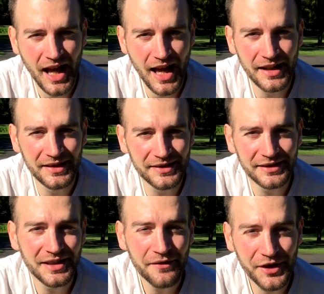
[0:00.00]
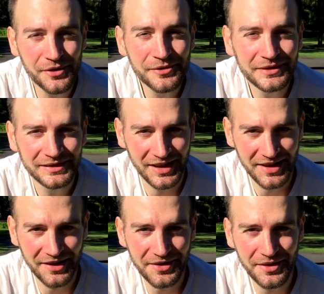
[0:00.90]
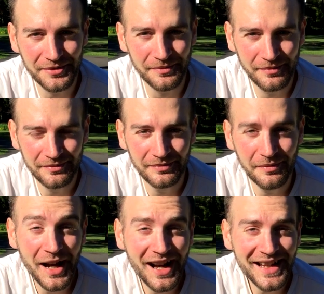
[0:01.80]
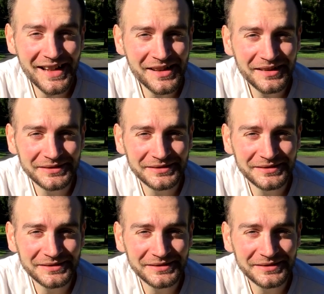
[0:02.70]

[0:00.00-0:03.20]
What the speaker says: And love you. See you soon. Bye.